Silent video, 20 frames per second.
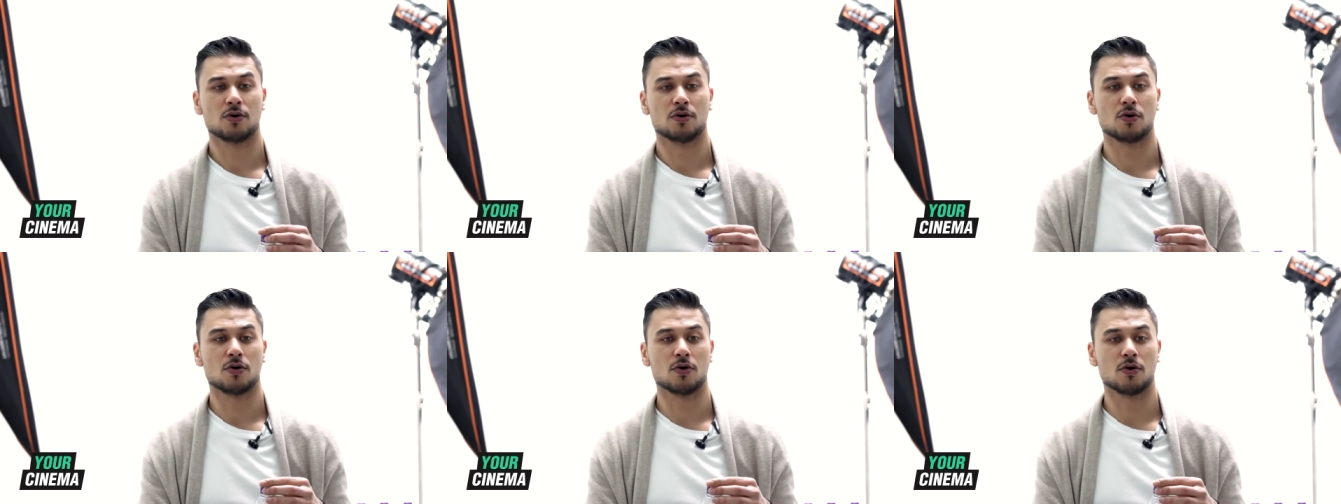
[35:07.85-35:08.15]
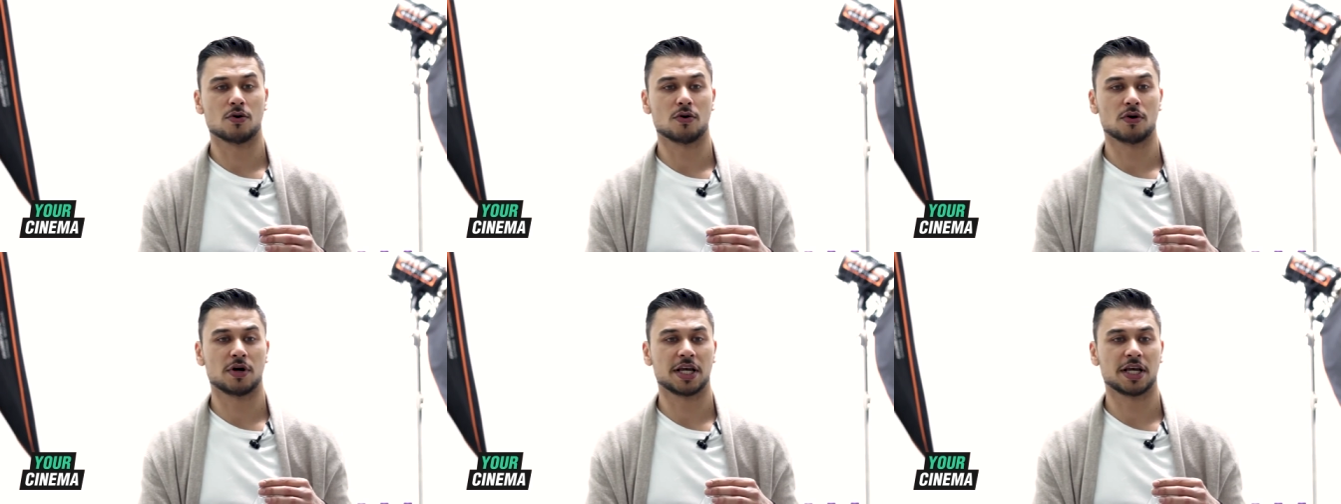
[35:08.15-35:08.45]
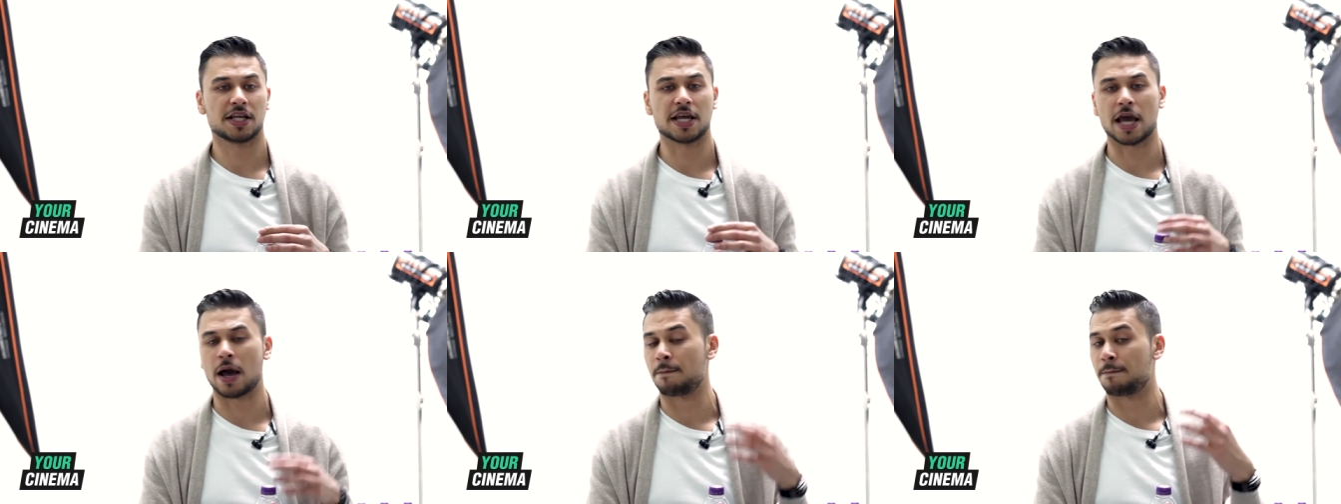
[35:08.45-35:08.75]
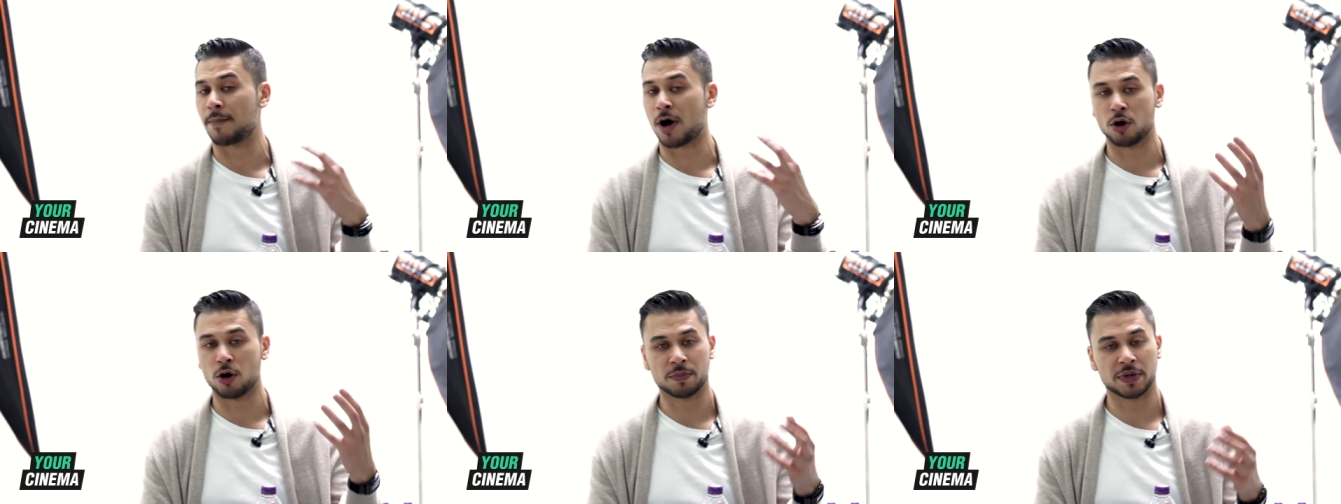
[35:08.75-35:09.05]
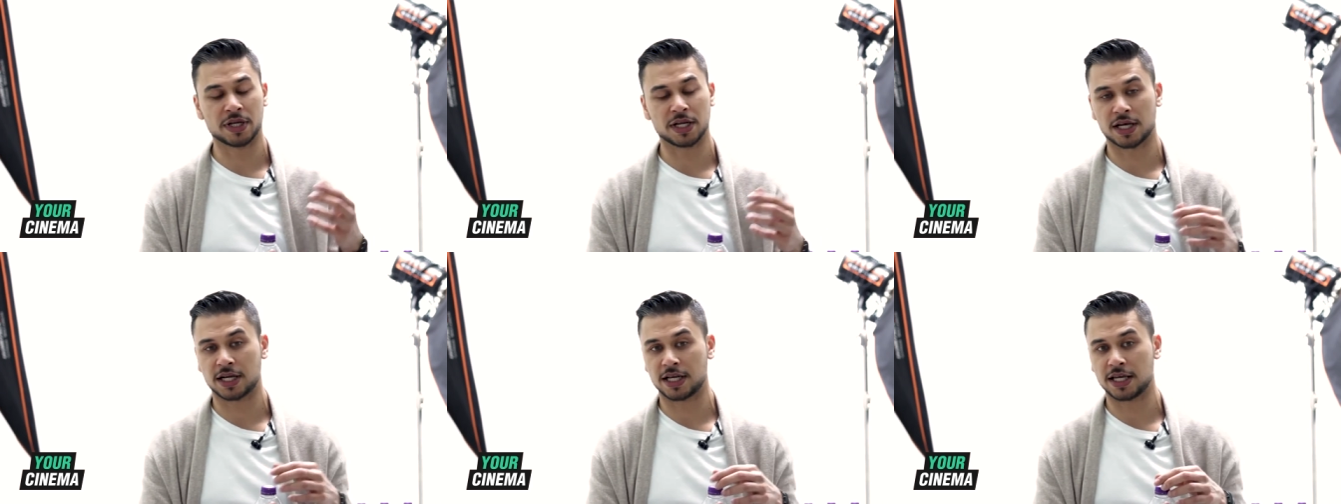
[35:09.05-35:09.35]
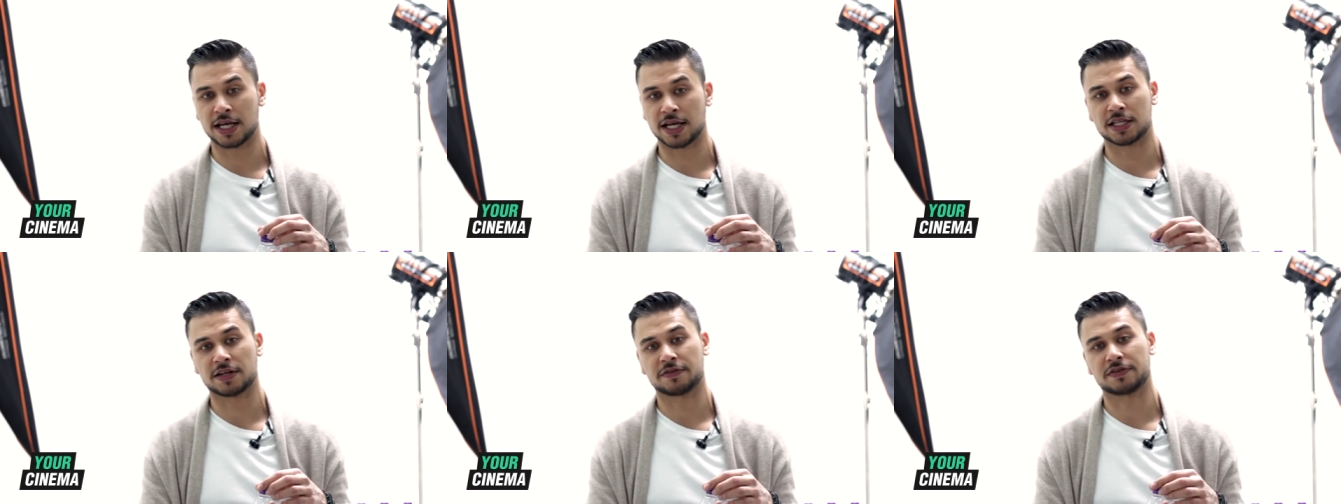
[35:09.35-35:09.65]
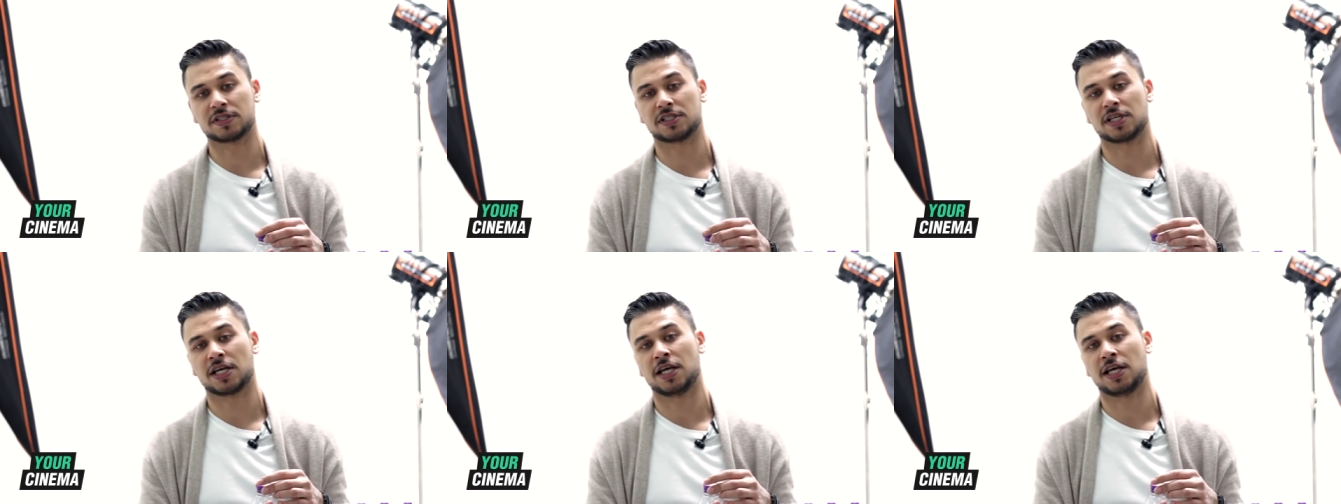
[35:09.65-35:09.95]
or he'd get a moment at the end of
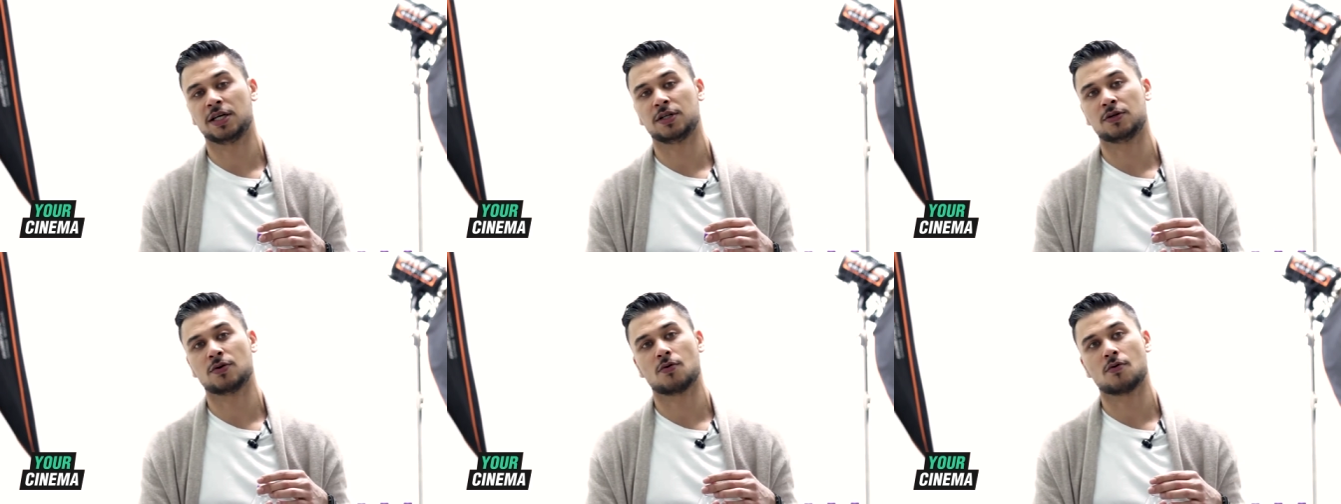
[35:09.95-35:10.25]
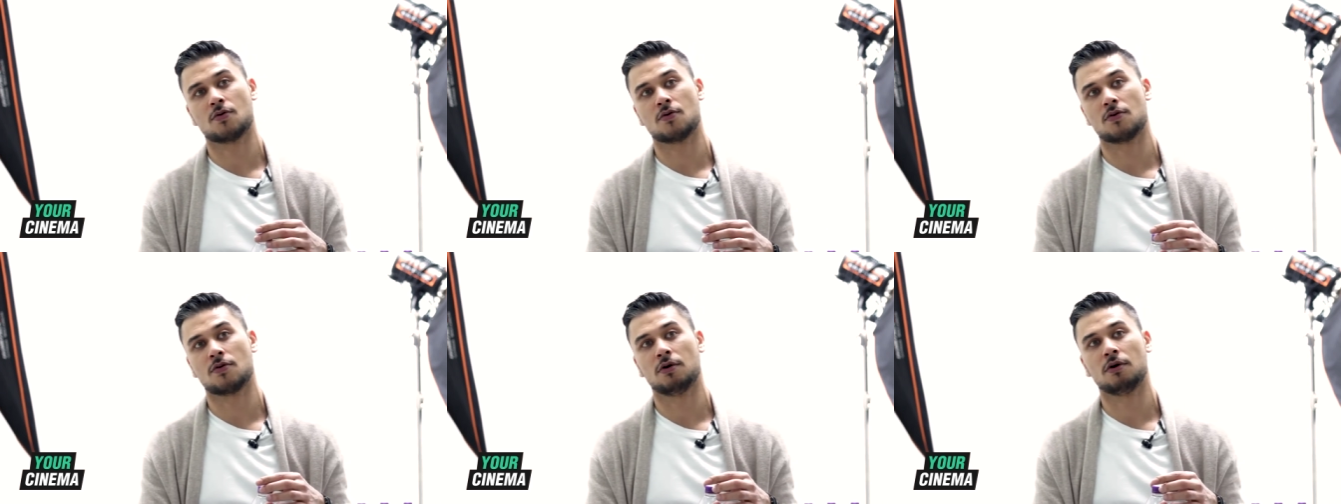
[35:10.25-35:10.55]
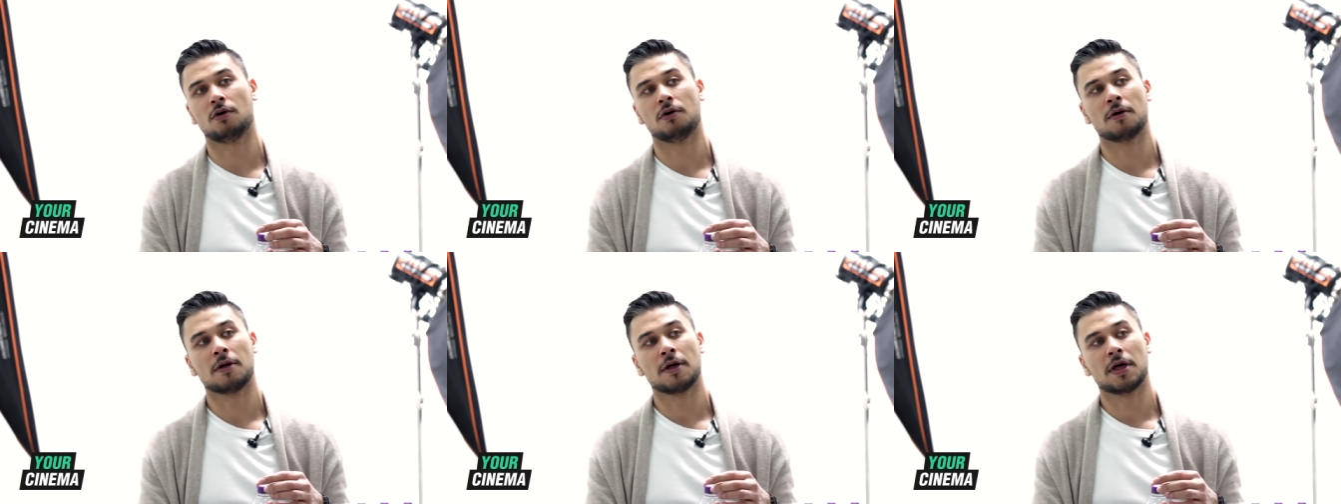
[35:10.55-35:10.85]
a scene, or